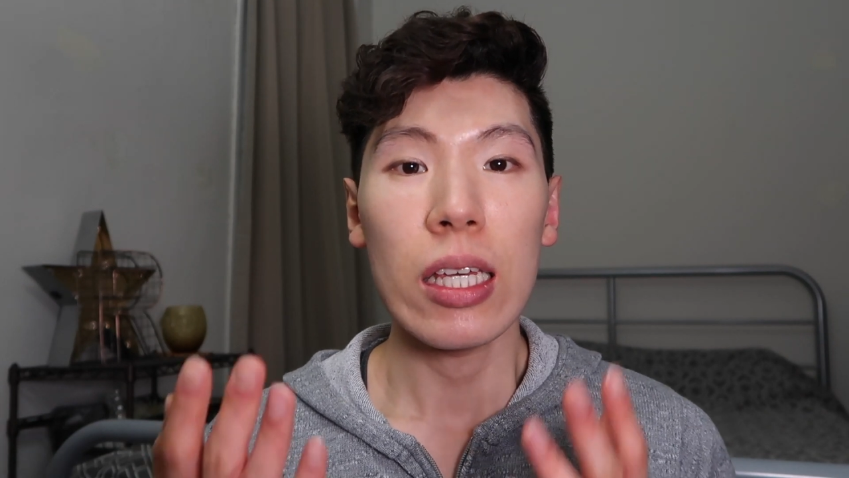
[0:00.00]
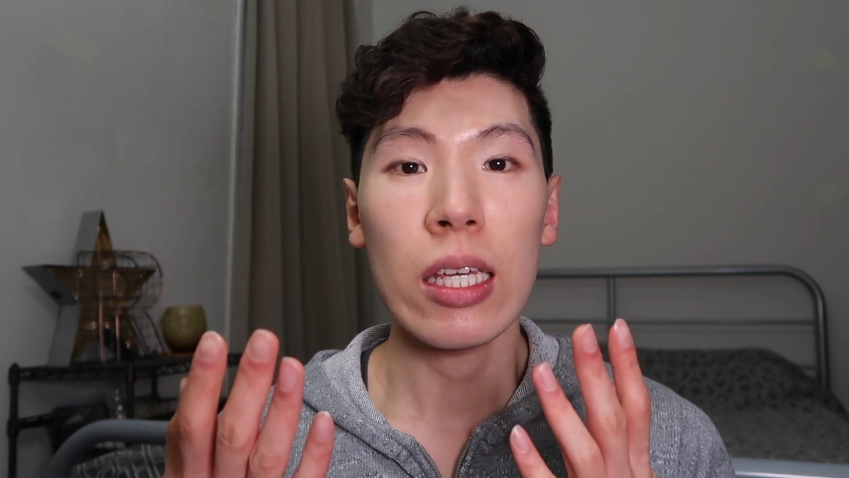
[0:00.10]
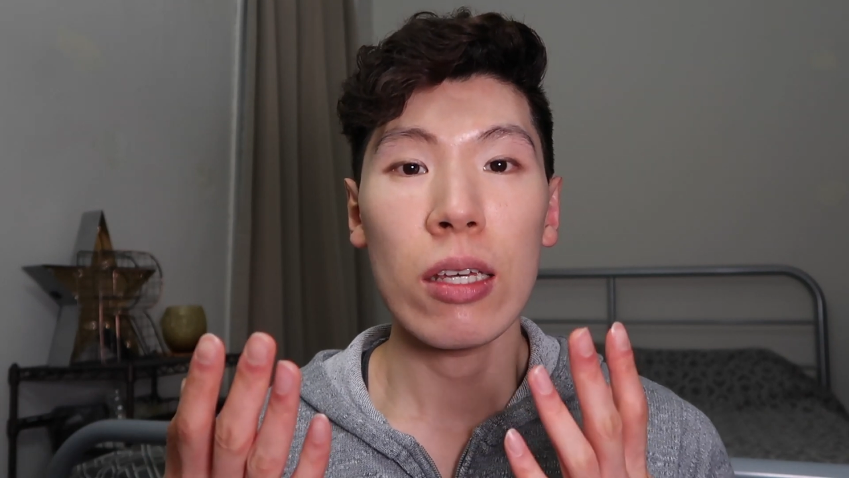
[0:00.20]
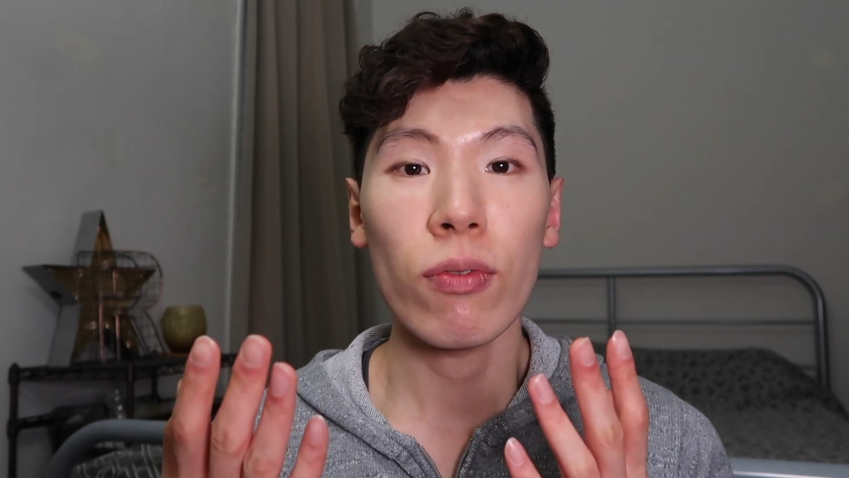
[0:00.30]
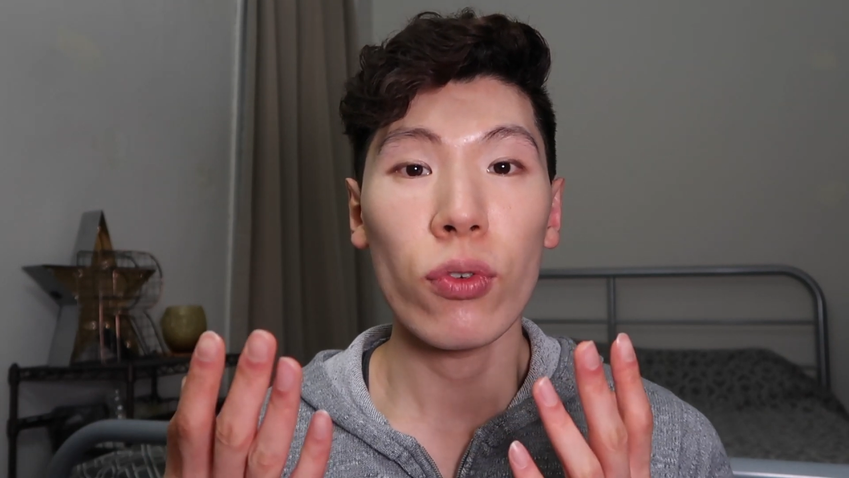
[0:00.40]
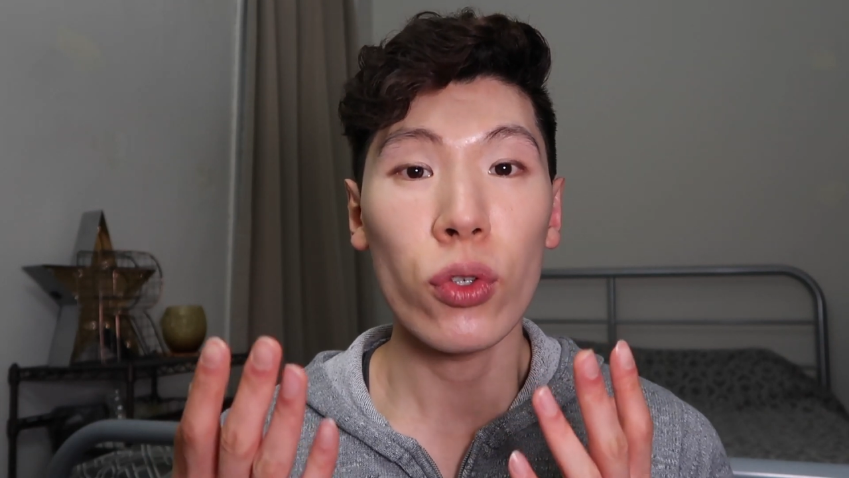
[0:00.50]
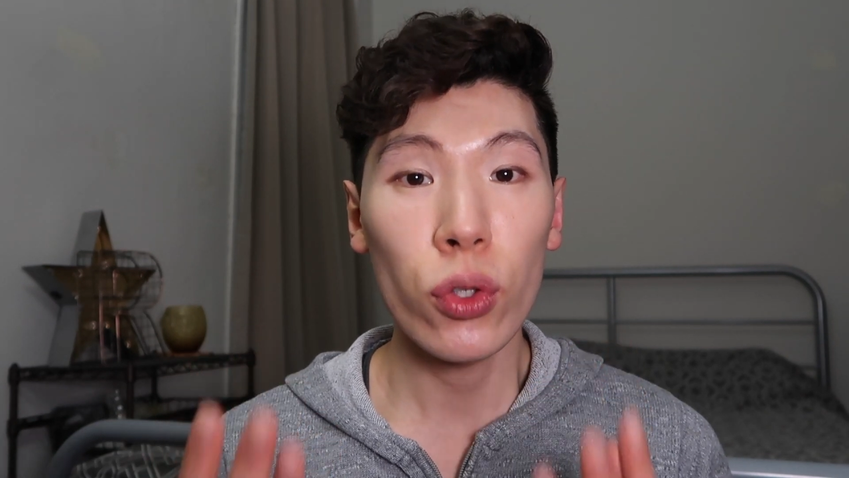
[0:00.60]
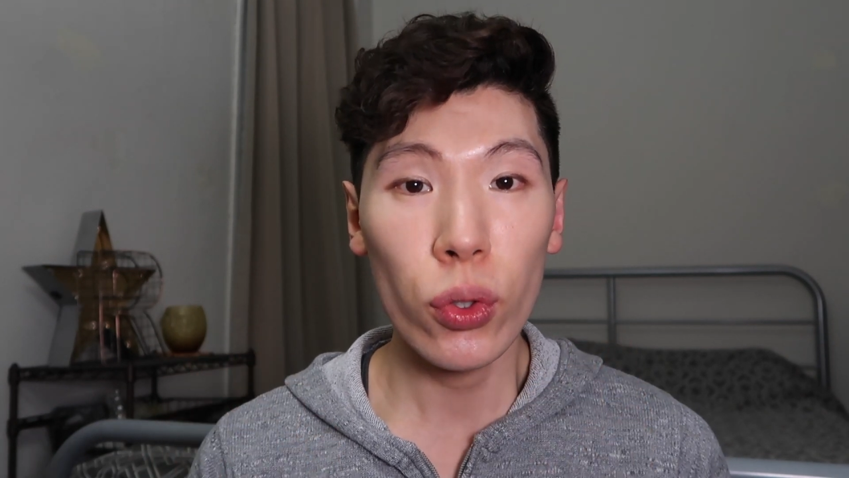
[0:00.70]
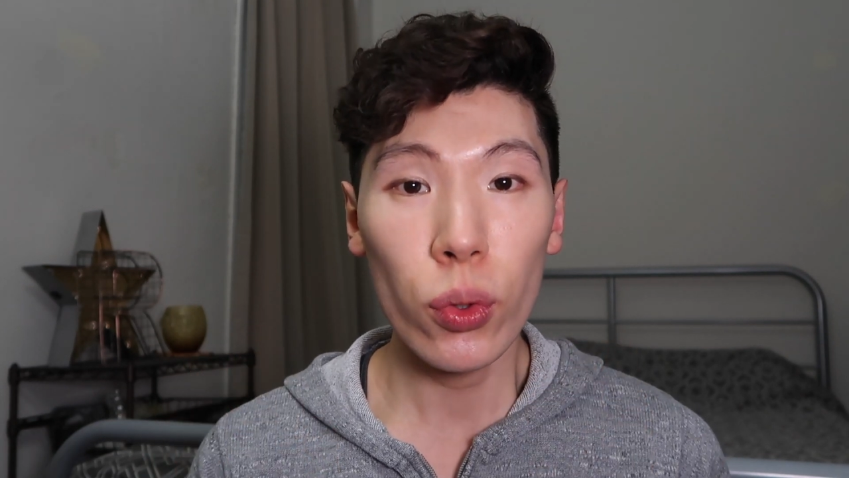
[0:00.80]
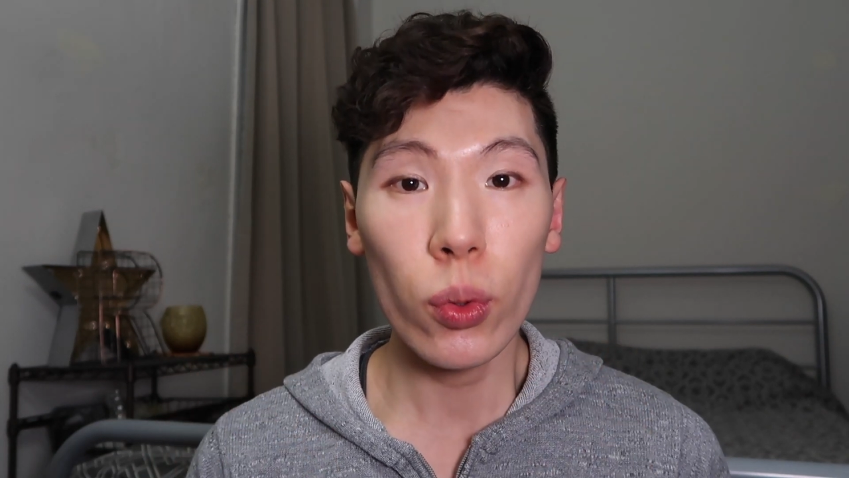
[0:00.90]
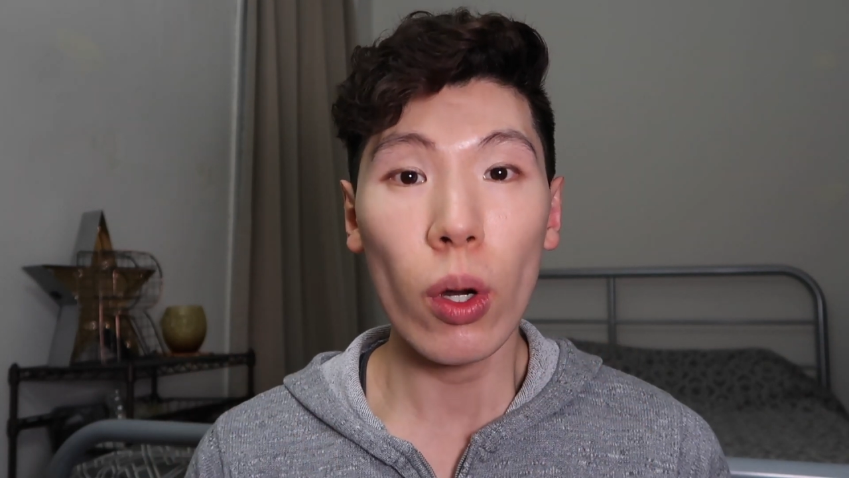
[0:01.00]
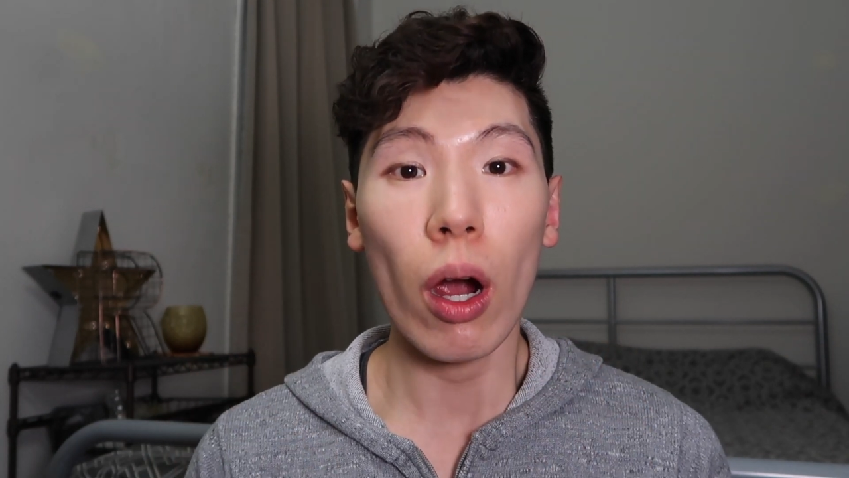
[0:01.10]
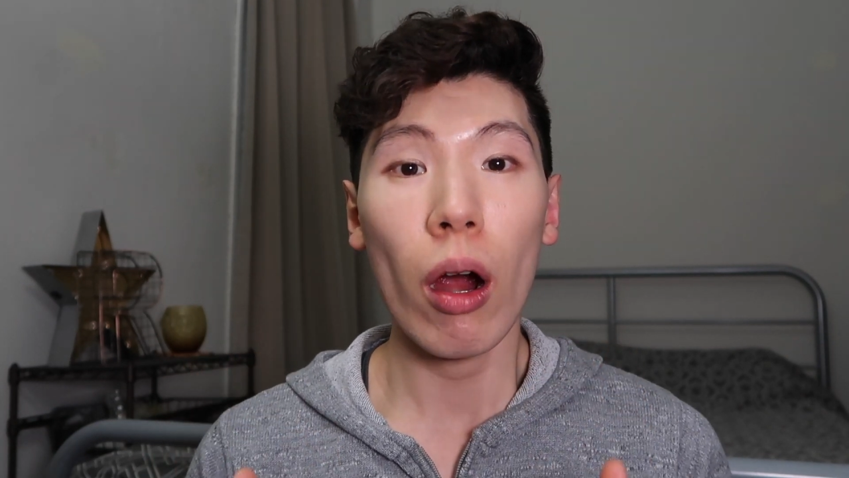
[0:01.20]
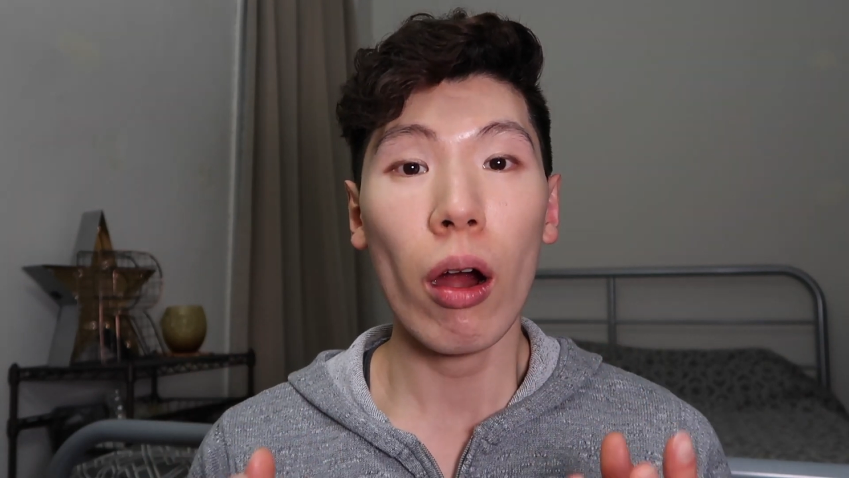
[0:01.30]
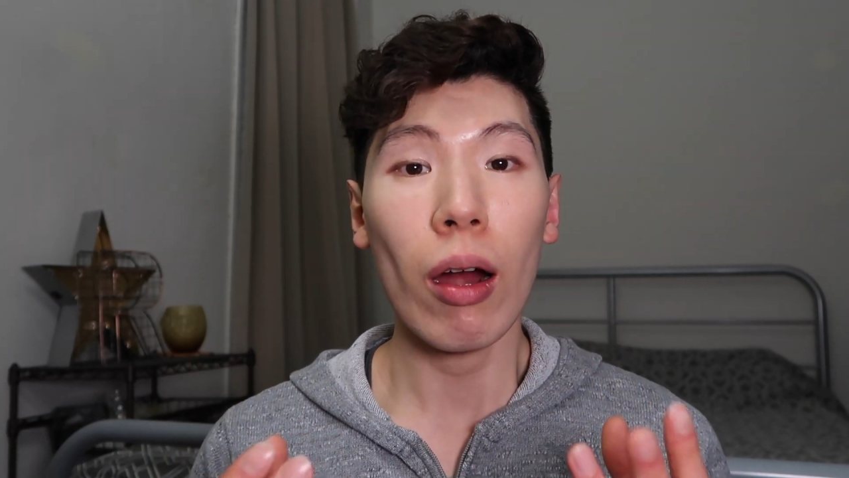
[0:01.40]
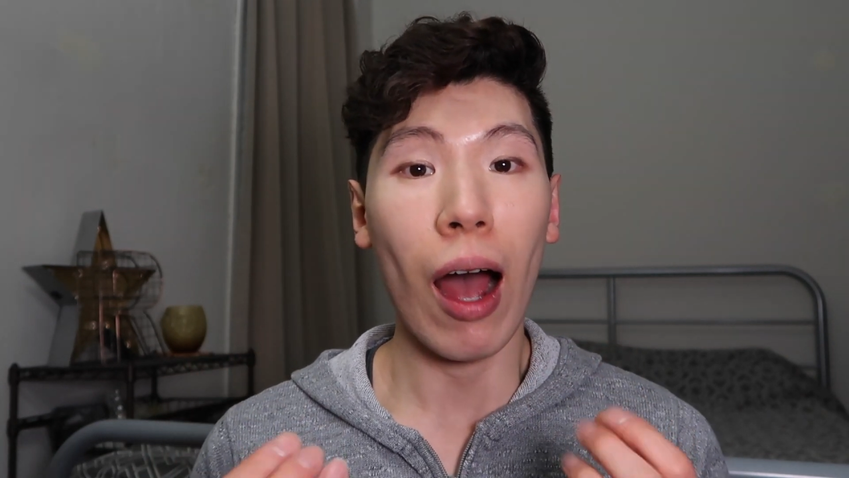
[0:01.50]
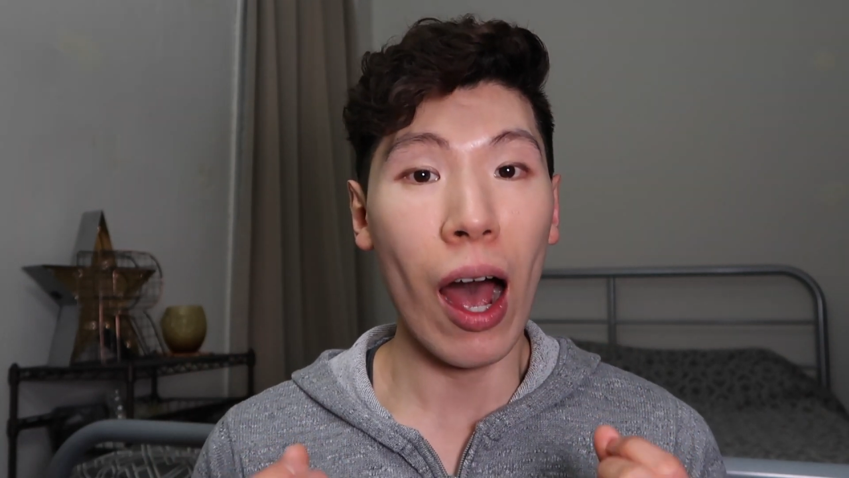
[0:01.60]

if you are